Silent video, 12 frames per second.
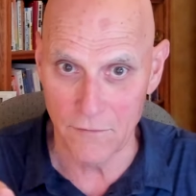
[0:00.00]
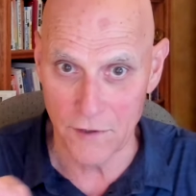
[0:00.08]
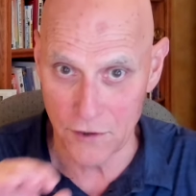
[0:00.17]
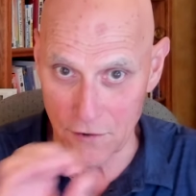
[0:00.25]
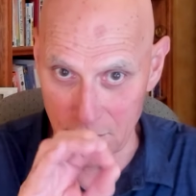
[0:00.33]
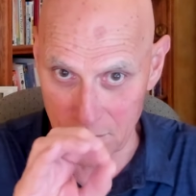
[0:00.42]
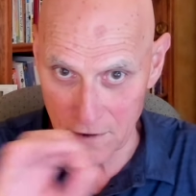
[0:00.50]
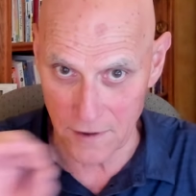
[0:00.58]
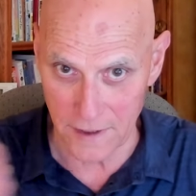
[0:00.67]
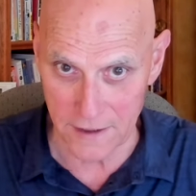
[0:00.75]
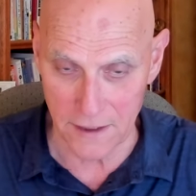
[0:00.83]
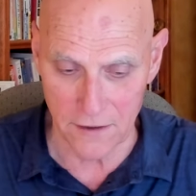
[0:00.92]
research,
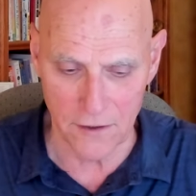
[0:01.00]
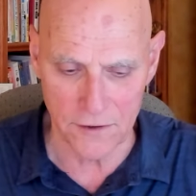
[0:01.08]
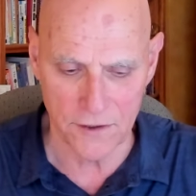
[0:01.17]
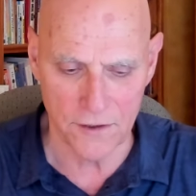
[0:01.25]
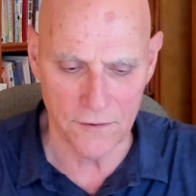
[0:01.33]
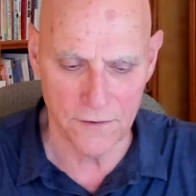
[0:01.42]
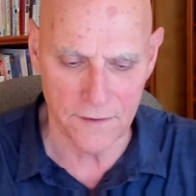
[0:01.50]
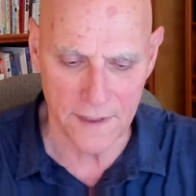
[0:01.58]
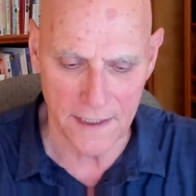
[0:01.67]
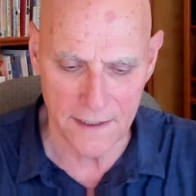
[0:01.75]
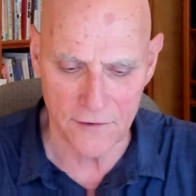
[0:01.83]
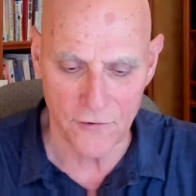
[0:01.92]
collecting longitudinal
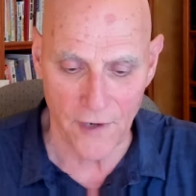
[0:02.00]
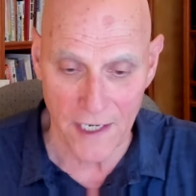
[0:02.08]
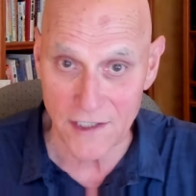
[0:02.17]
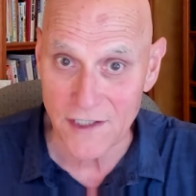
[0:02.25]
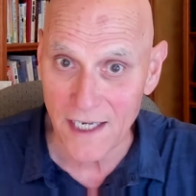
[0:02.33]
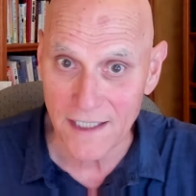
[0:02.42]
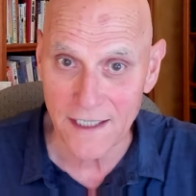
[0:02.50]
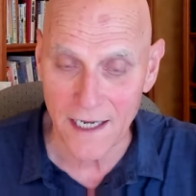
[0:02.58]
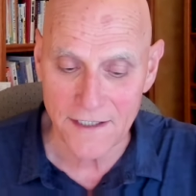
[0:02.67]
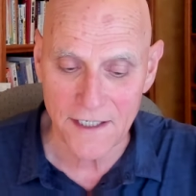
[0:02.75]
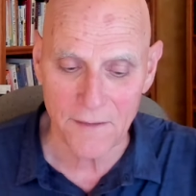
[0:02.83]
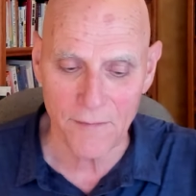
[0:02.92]
data,
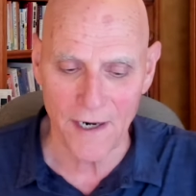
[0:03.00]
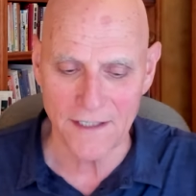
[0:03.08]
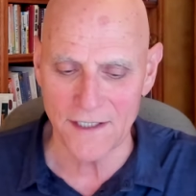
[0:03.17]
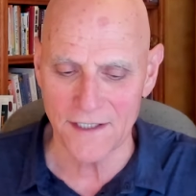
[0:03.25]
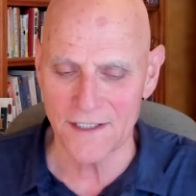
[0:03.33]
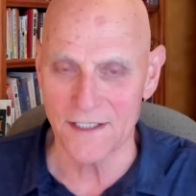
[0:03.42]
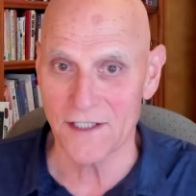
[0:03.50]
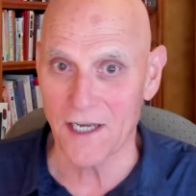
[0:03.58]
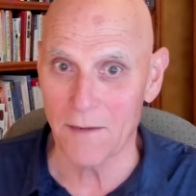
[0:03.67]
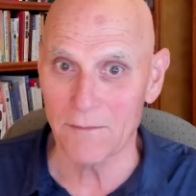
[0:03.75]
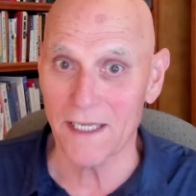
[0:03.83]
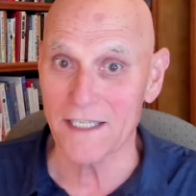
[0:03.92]
transdiagnostic processes,
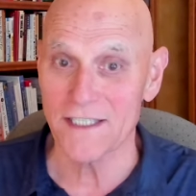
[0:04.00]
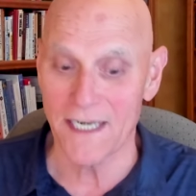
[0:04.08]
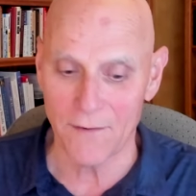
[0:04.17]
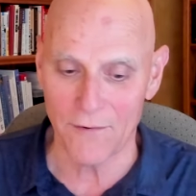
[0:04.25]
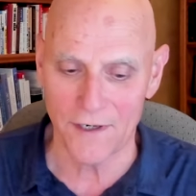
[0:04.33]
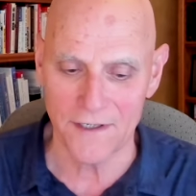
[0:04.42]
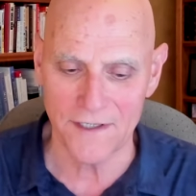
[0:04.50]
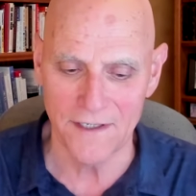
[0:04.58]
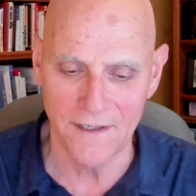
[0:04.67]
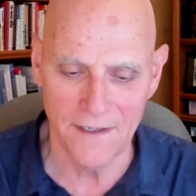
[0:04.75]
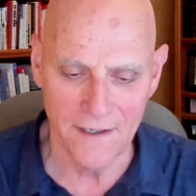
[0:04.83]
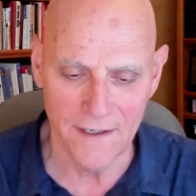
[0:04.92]
complex networks,
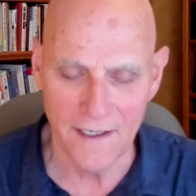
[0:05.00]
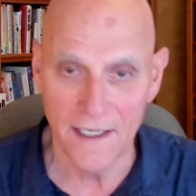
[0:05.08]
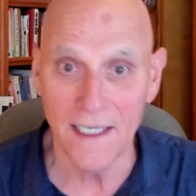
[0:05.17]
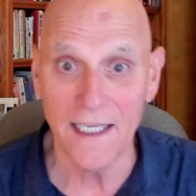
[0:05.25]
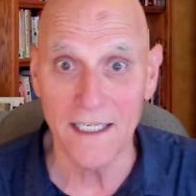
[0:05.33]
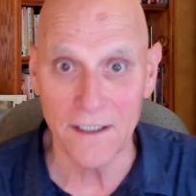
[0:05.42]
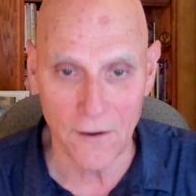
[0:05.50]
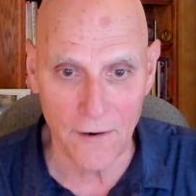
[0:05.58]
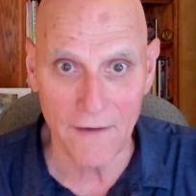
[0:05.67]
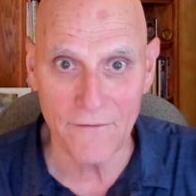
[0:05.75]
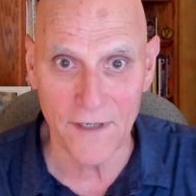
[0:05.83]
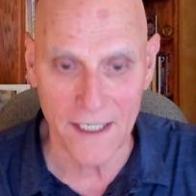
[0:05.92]

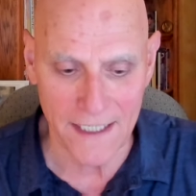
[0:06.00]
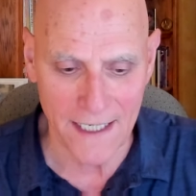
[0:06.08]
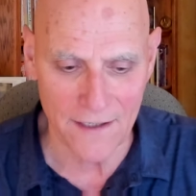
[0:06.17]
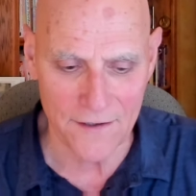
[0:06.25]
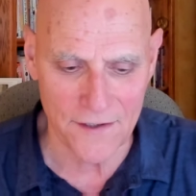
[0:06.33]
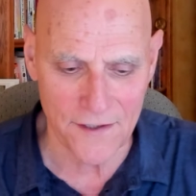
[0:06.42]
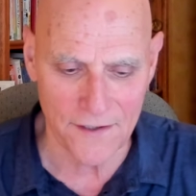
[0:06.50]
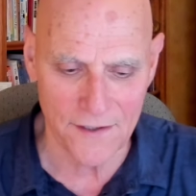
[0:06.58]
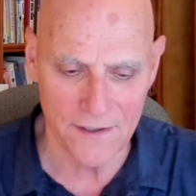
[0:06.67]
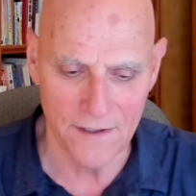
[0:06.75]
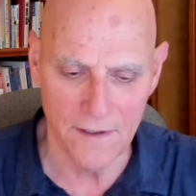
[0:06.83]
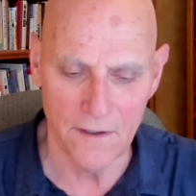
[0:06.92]
idiographic
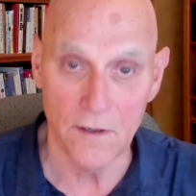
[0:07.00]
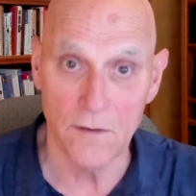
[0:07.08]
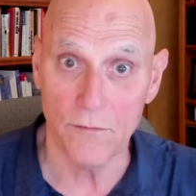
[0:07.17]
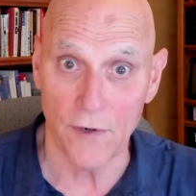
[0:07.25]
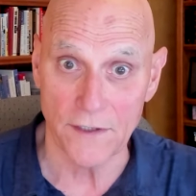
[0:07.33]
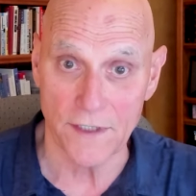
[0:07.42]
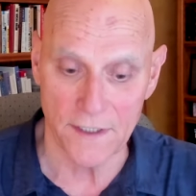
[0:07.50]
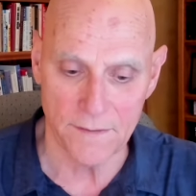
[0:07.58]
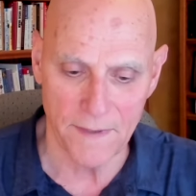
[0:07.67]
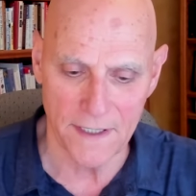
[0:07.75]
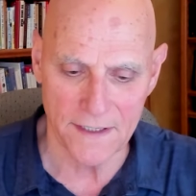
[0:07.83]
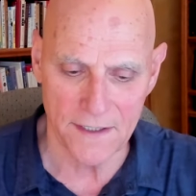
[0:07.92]
analysis,
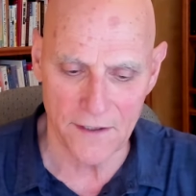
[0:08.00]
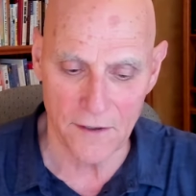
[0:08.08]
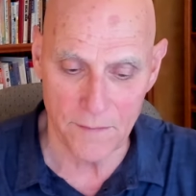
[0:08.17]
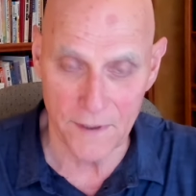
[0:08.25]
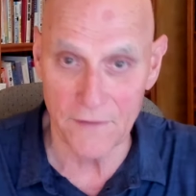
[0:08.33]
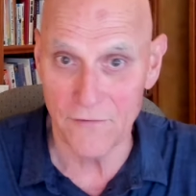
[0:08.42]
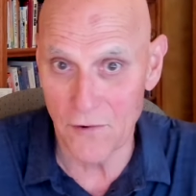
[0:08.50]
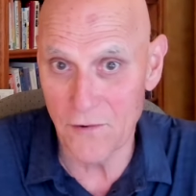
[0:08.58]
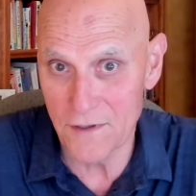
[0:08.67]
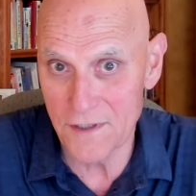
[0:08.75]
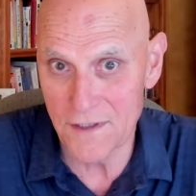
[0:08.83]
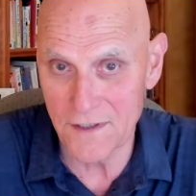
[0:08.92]
process-based therapy, of
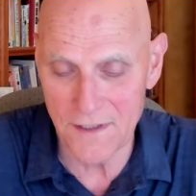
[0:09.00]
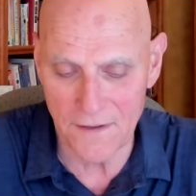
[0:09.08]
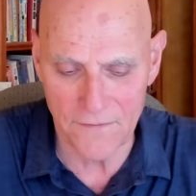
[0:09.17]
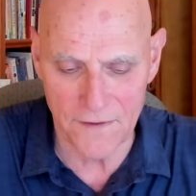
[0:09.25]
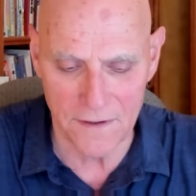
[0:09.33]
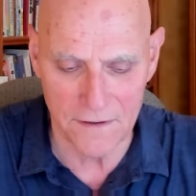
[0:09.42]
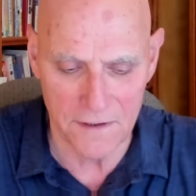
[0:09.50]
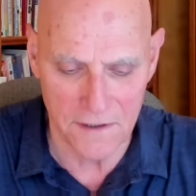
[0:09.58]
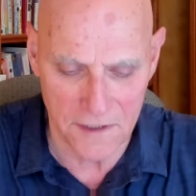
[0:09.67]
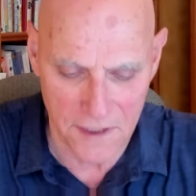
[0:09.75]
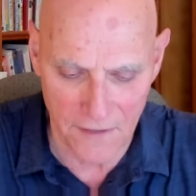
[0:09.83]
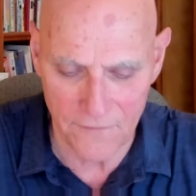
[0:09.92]
course, the stuff that
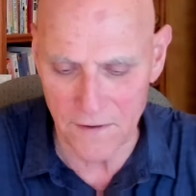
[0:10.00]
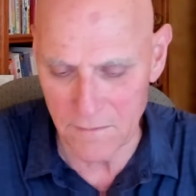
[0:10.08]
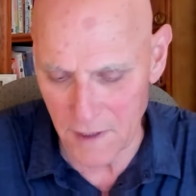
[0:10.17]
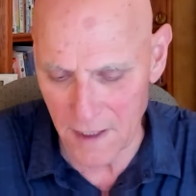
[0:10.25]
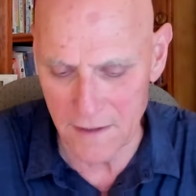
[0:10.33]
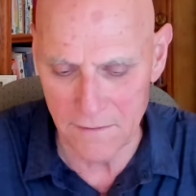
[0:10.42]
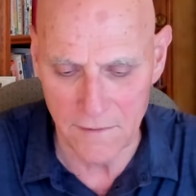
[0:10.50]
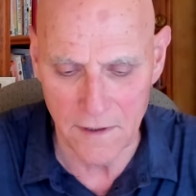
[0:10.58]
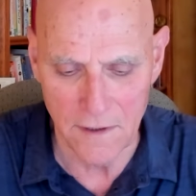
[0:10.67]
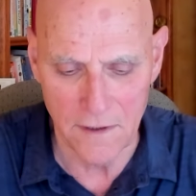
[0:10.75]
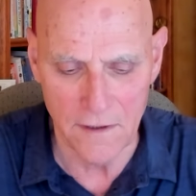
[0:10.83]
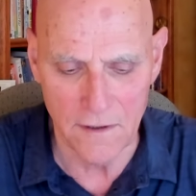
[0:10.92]
Stefan and I,
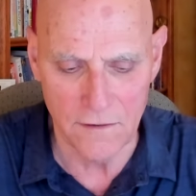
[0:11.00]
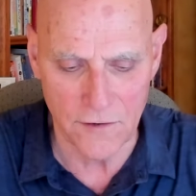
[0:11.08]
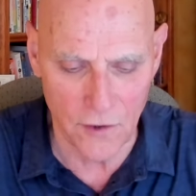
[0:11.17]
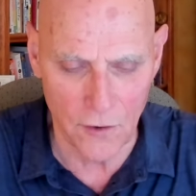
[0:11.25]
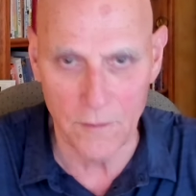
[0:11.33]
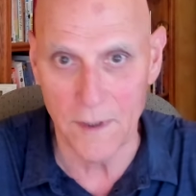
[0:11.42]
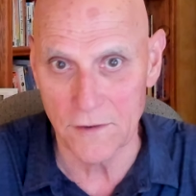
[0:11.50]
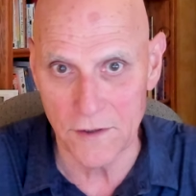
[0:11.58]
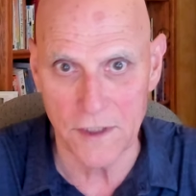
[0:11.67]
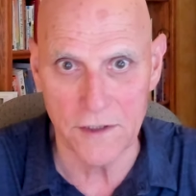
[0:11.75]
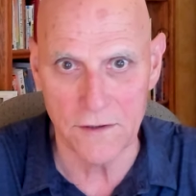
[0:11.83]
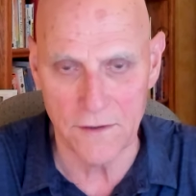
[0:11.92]
Joe, Bob
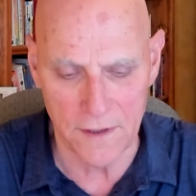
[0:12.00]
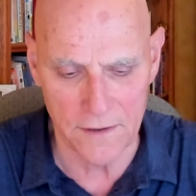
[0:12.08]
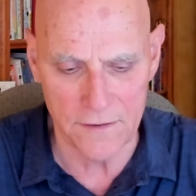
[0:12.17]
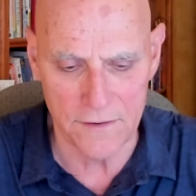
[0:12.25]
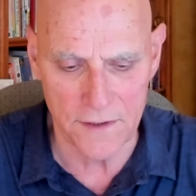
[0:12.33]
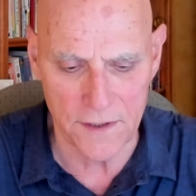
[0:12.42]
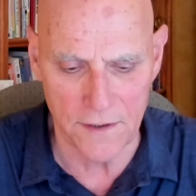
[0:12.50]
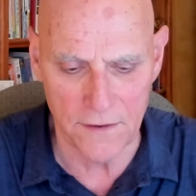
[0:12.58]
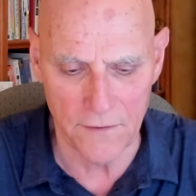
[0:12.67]
Ginger, and others,